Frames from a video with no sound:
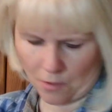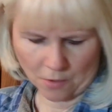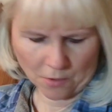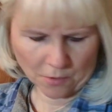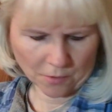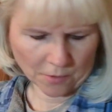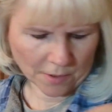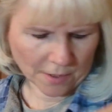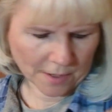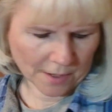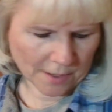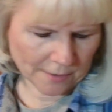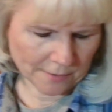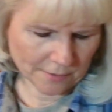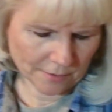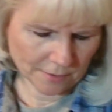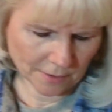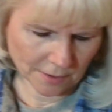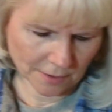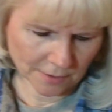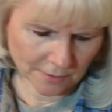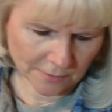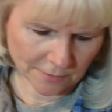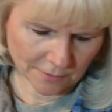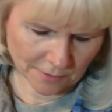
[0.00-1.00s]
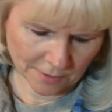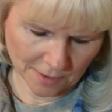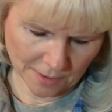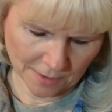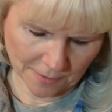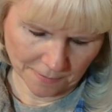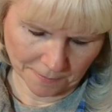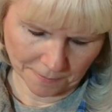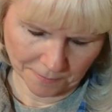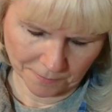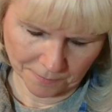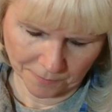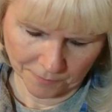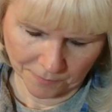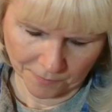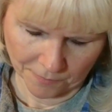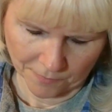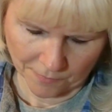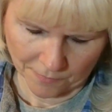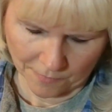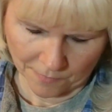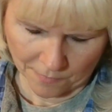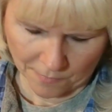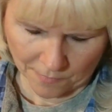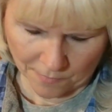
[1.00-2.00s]
All right, let's see.
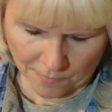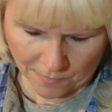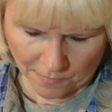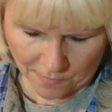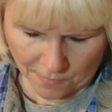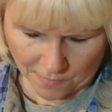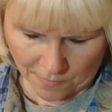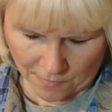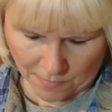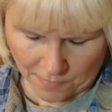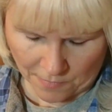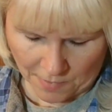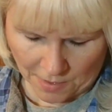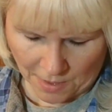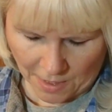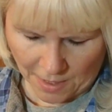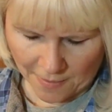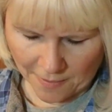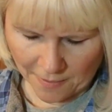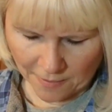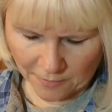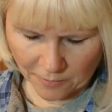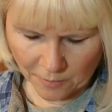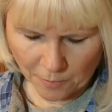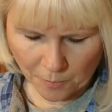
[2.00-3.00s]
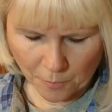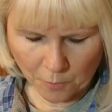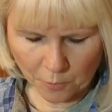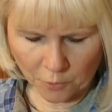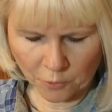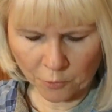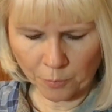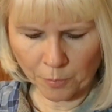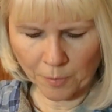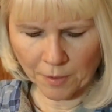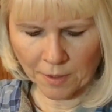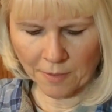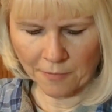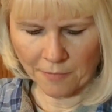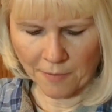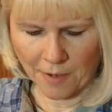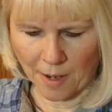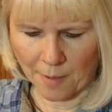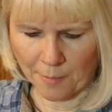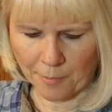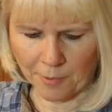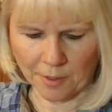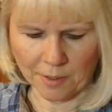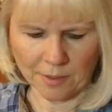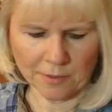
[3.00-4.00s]
And then some more springy
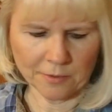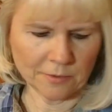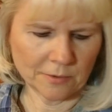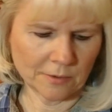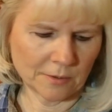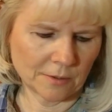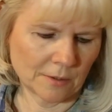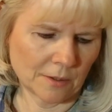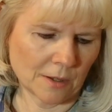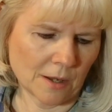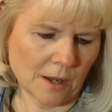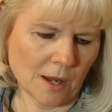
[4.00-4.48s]
fabrics.